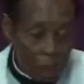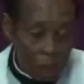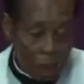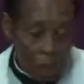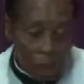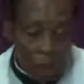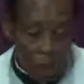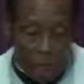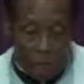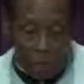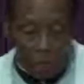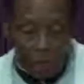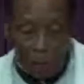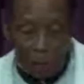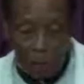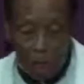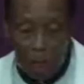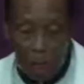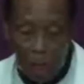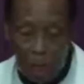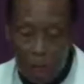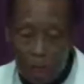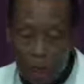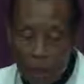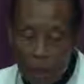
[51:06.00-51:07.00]
trust
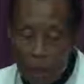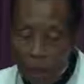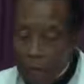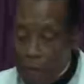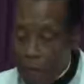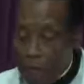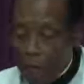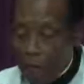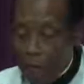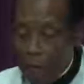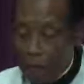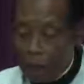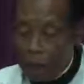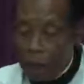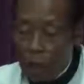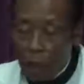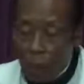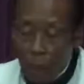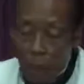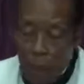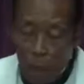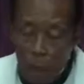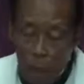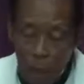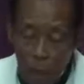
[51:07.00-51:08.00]
God, and
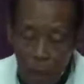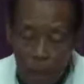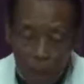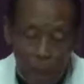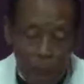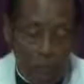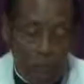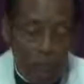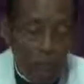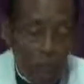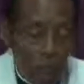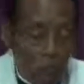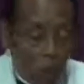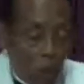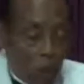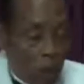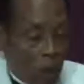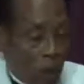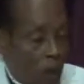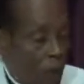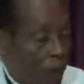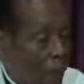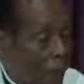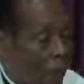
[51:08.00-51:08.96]
God will